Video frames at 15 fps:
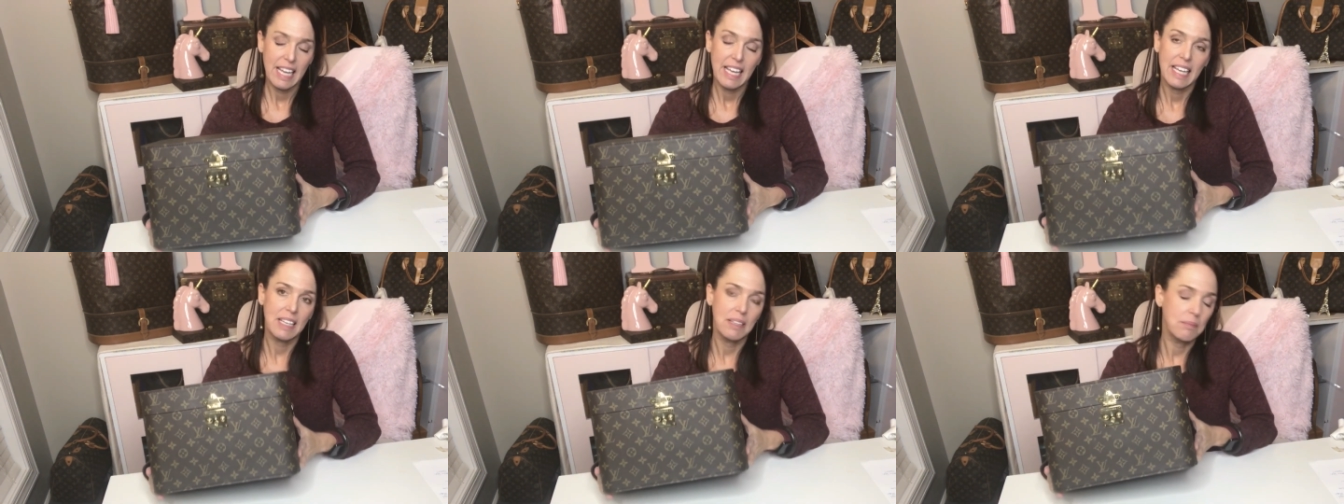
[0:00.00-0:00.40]

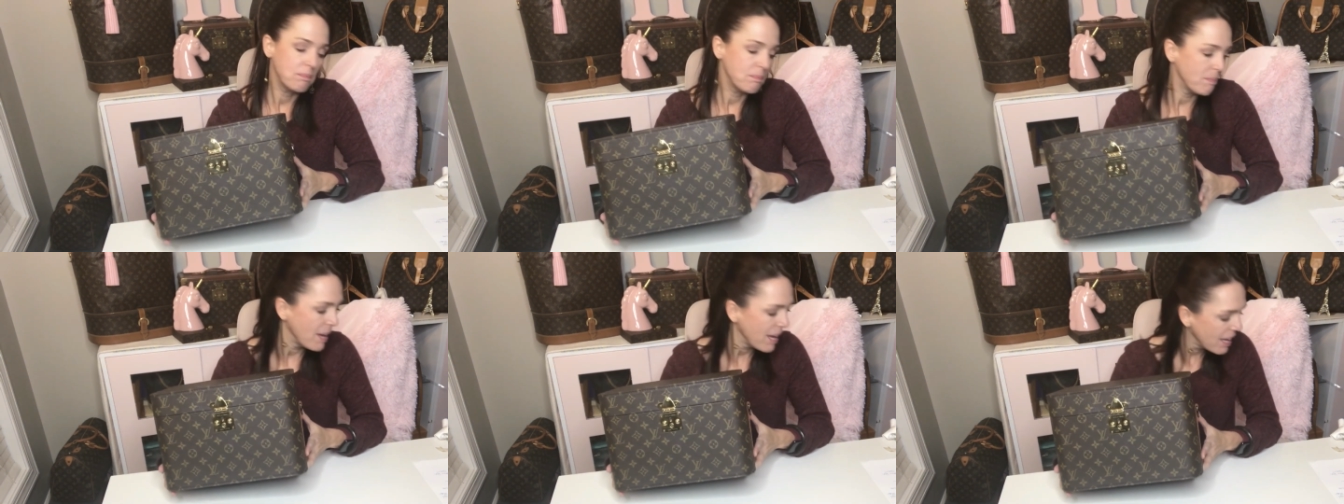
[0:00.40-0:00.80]
It
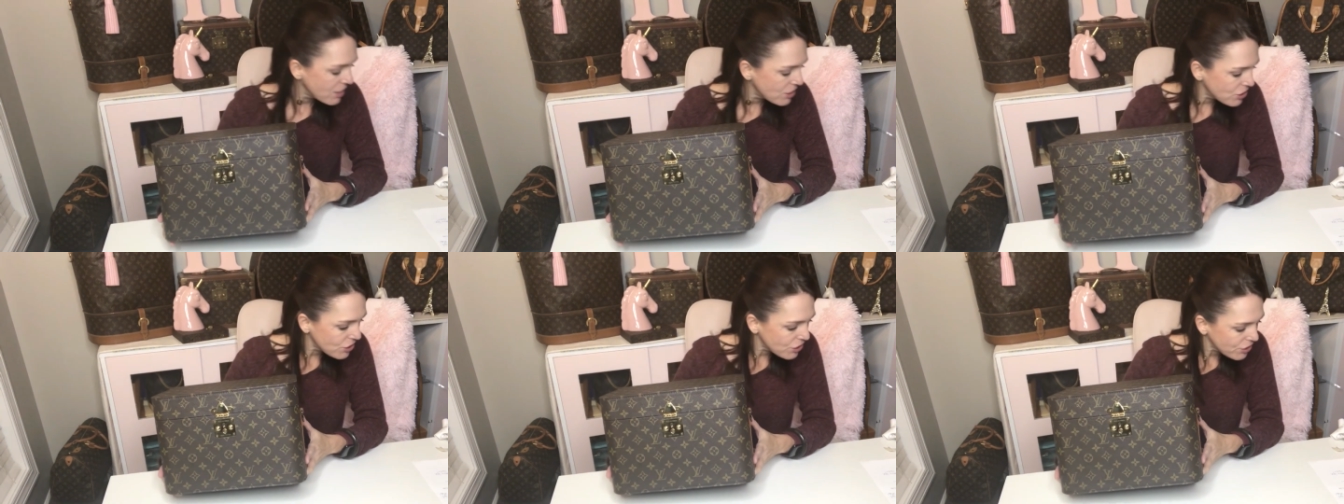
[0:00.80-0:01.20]

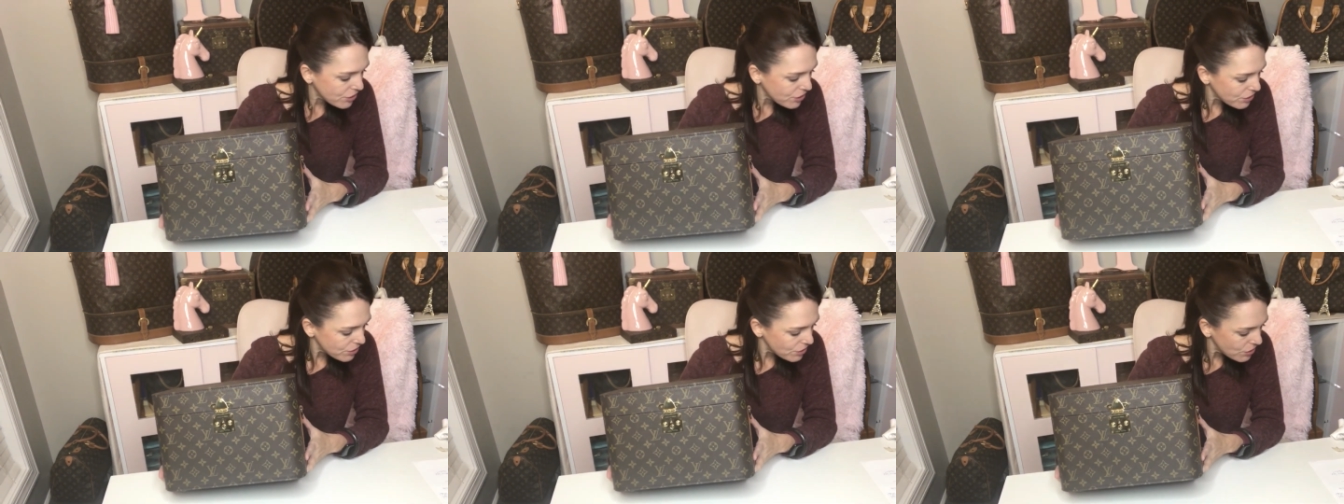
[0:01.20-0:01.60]

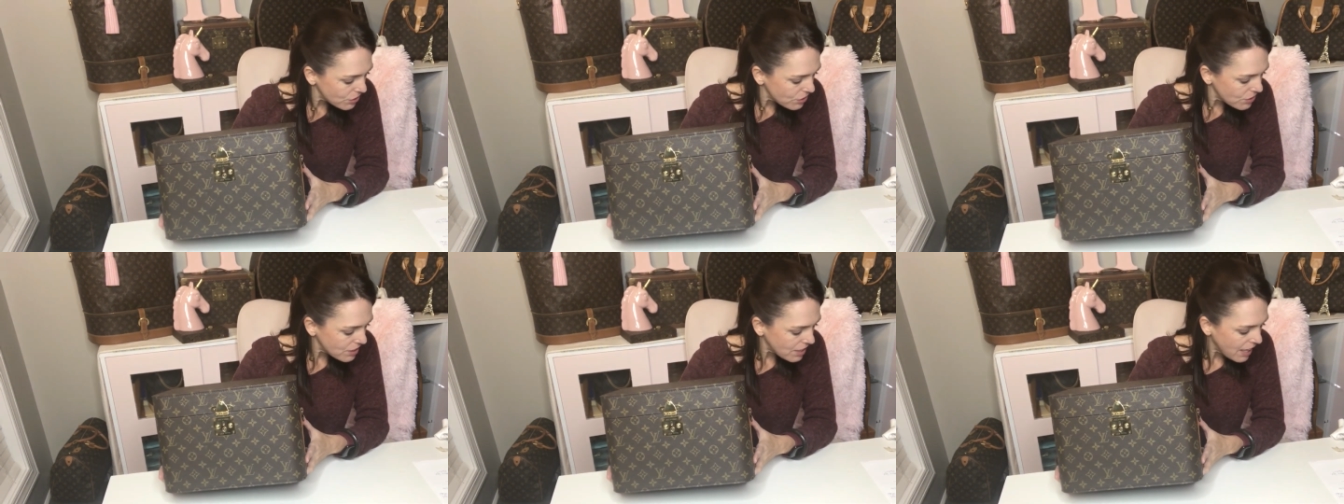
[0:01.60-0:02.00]

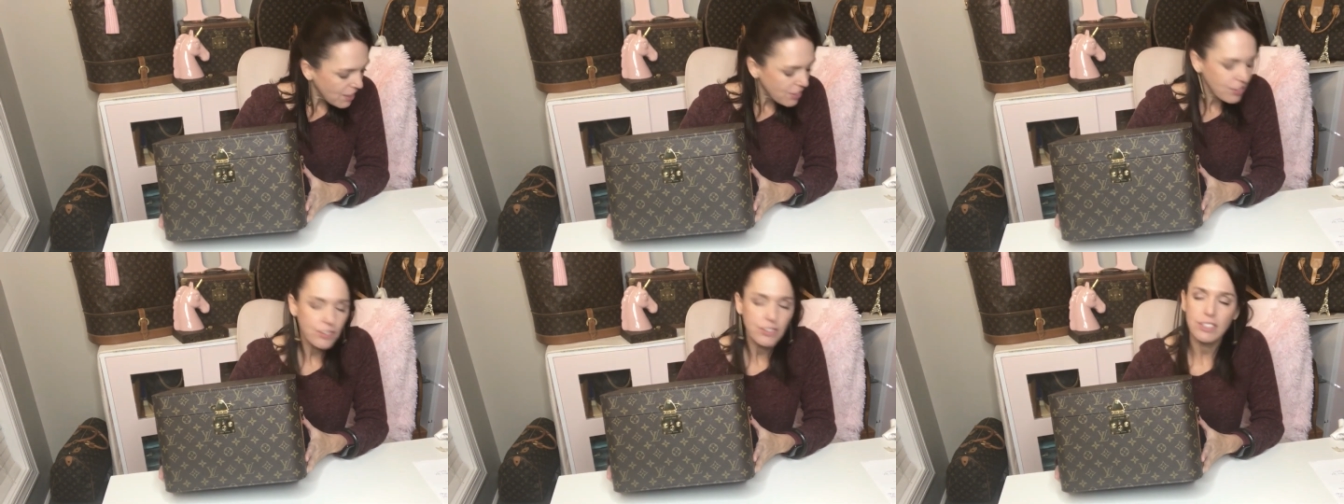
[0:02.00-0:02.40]
measures
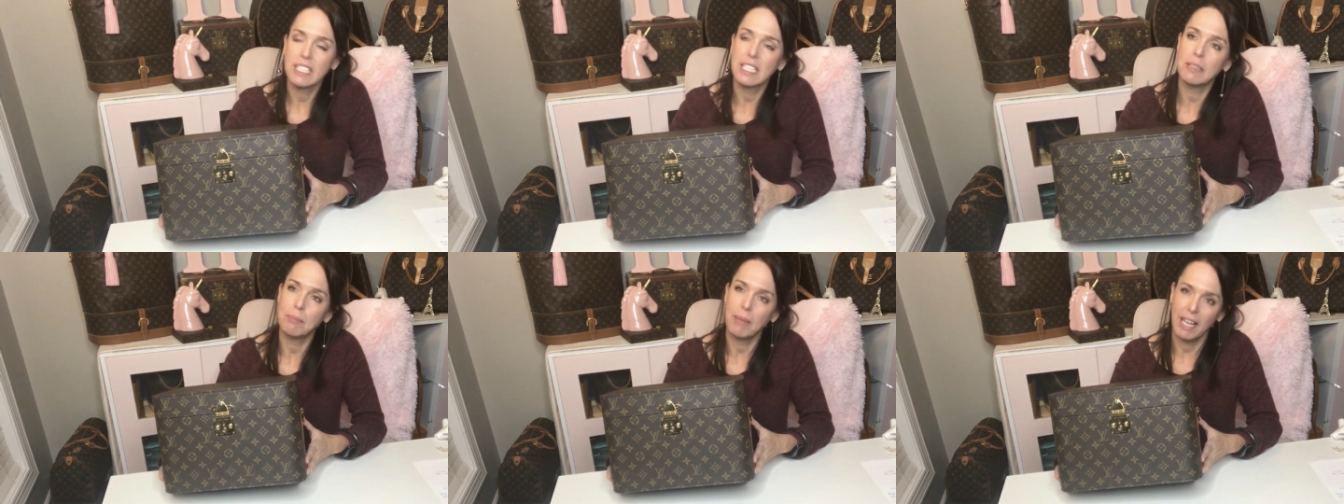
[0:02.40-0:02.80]

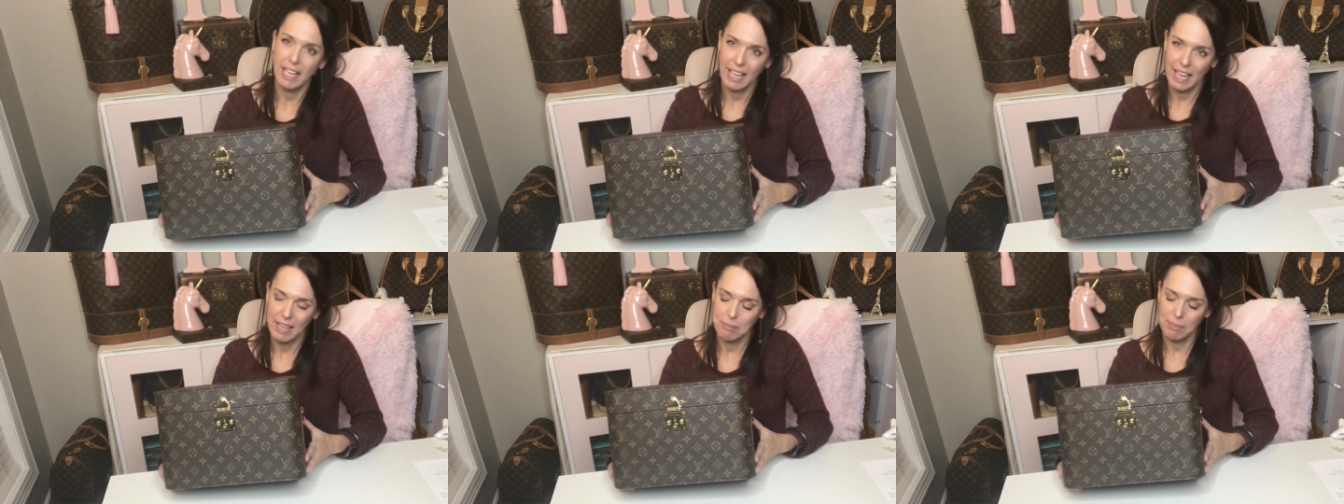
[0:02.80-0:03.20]
13 by
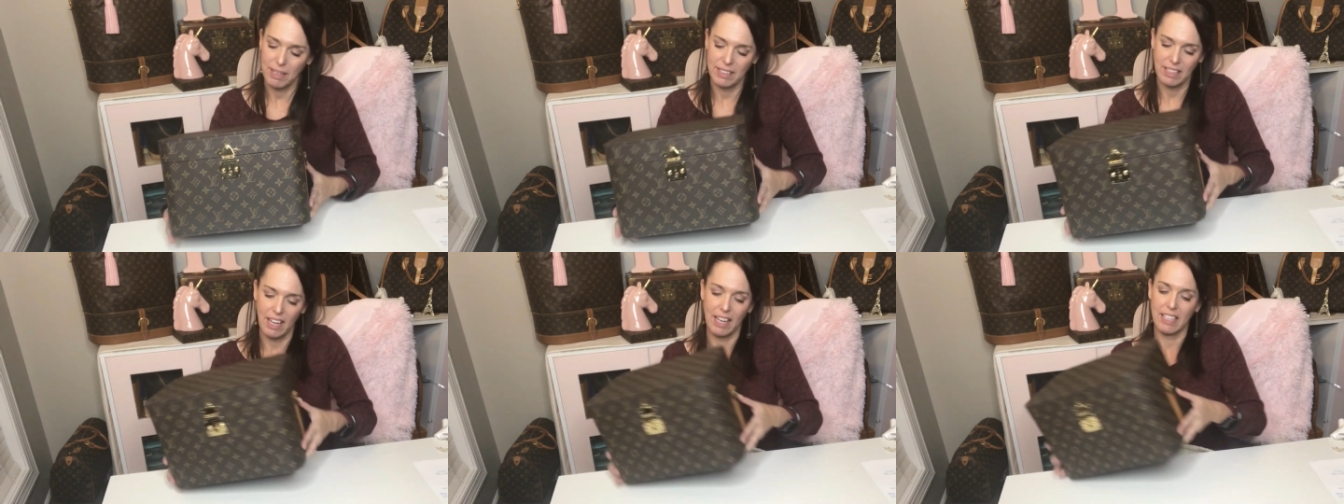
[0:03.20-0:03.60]
8 by
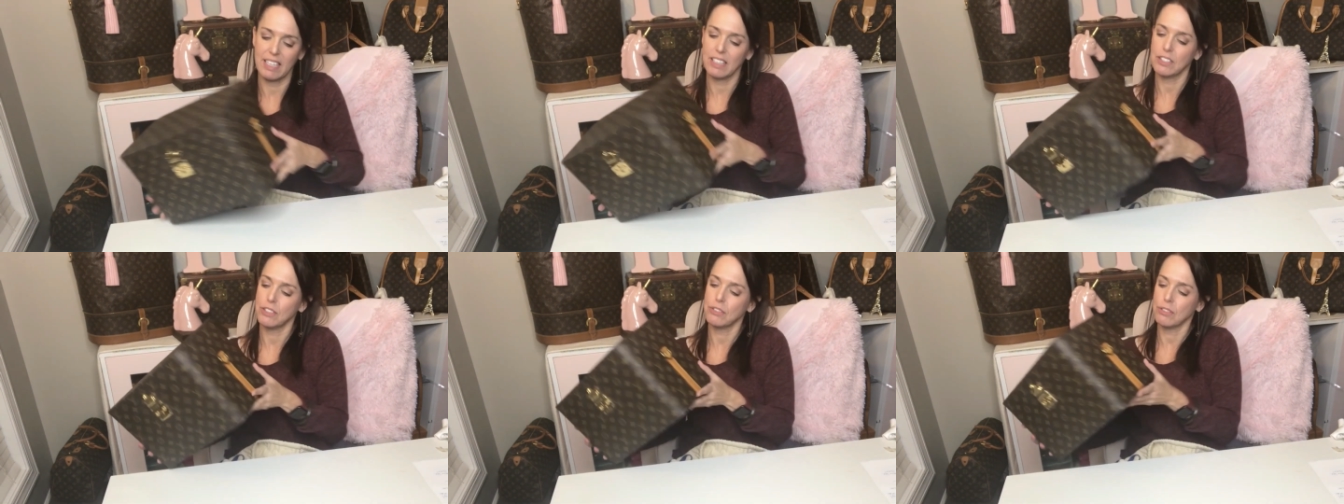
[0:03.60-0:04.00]
9,
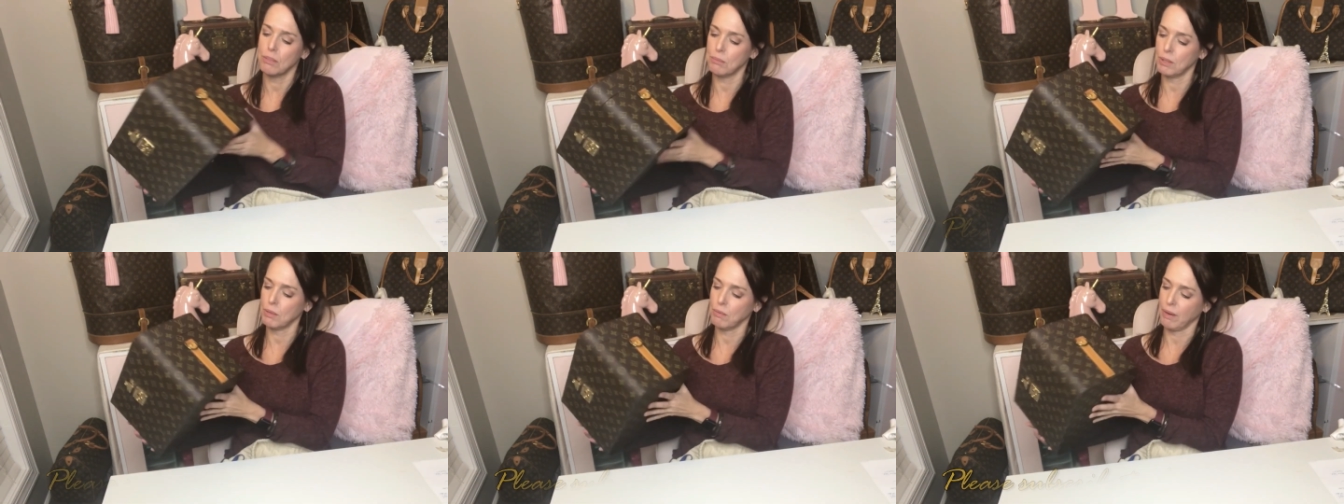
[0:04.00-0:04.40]

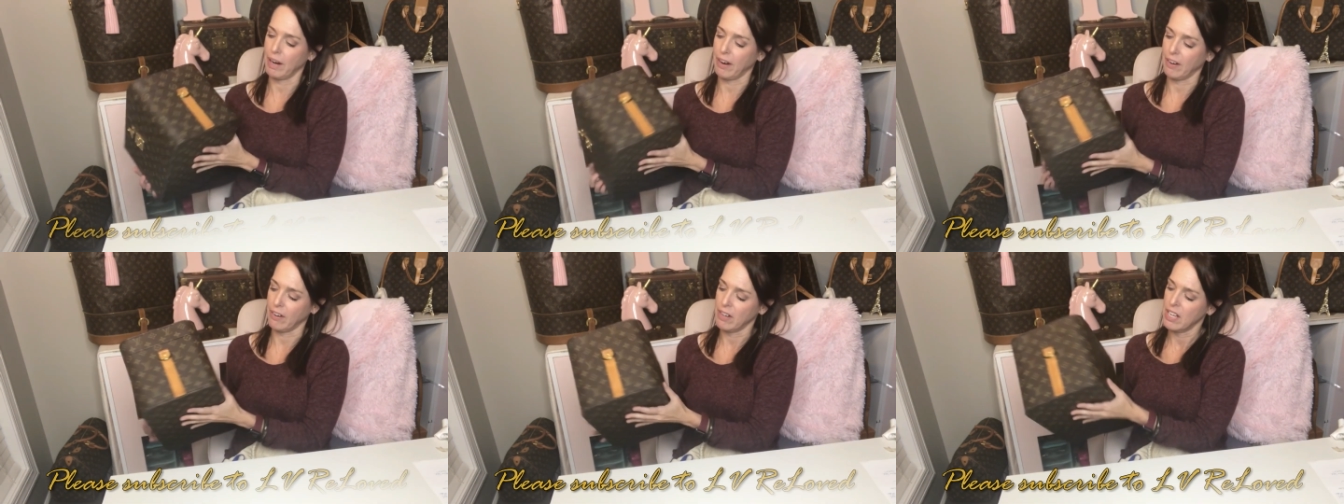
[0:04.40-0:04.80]
extremely
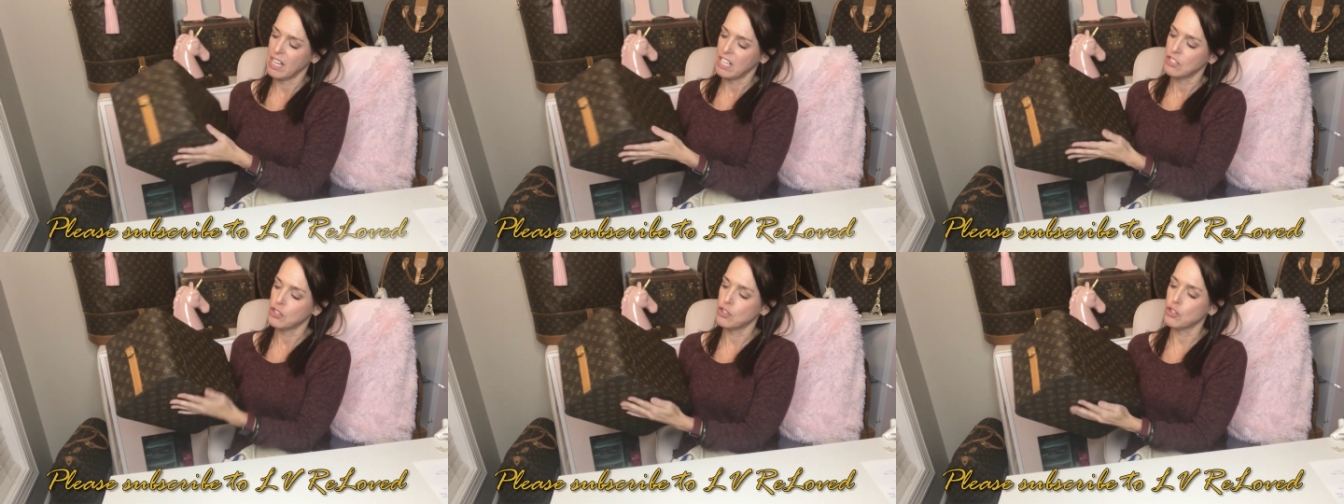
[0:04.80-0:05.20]
rare,
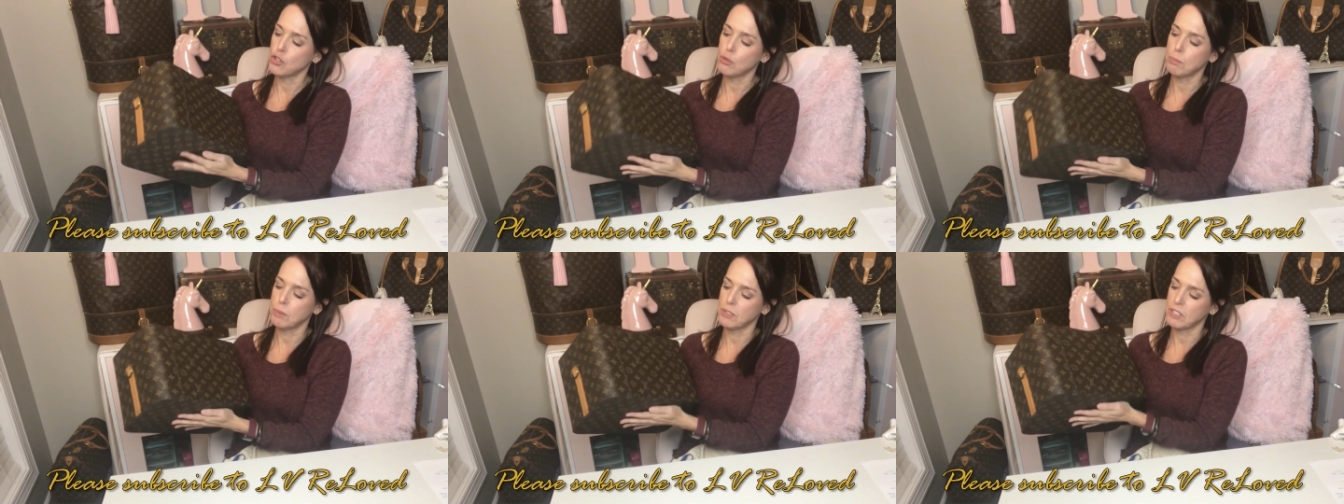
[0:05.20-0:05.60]

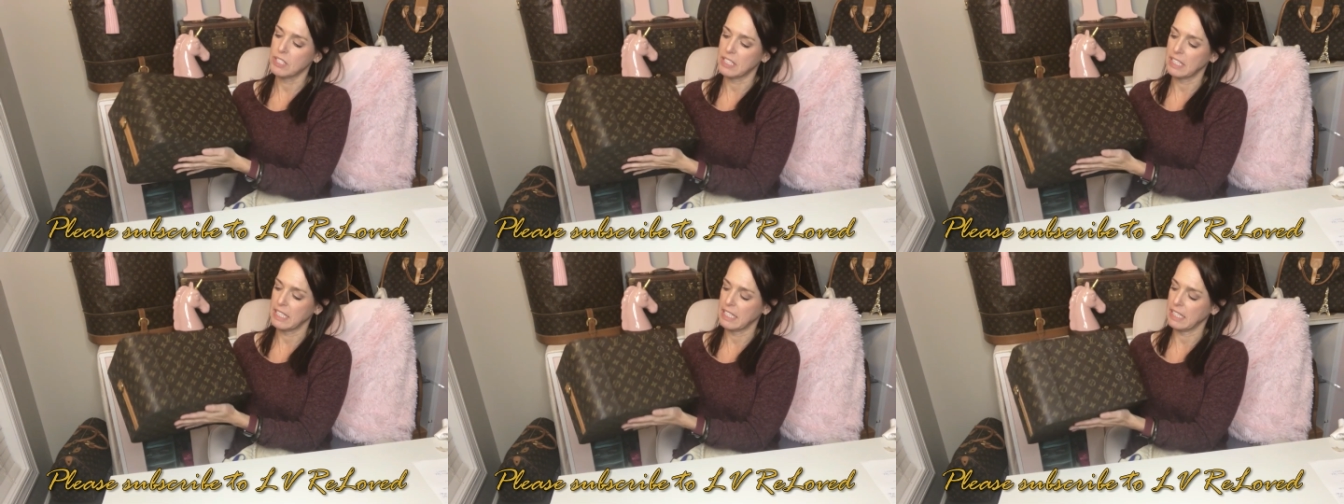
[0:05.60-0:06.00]
super
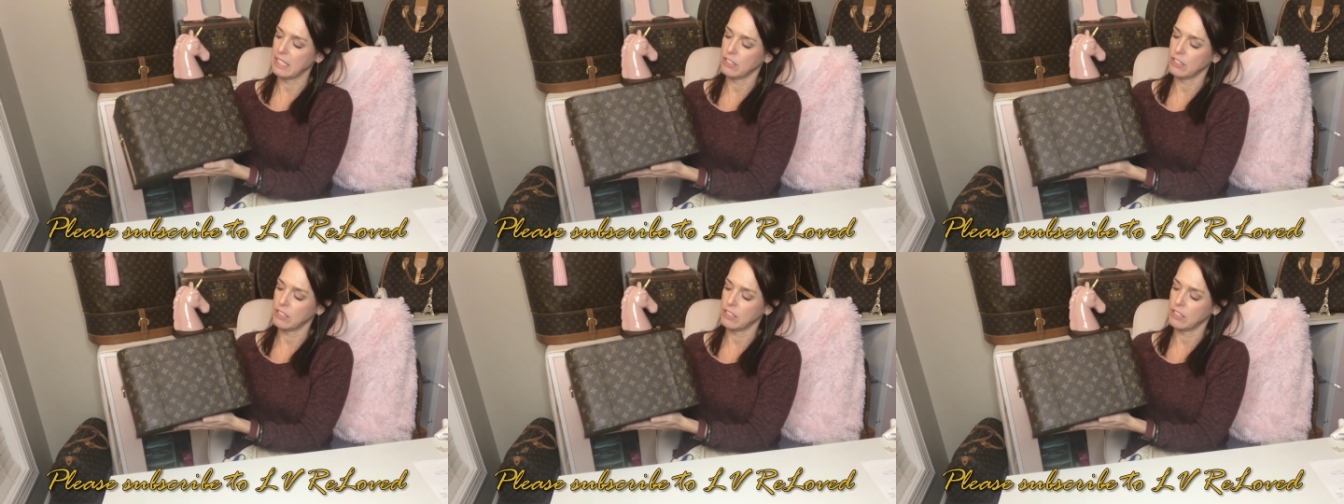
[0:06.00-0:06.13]
sleek,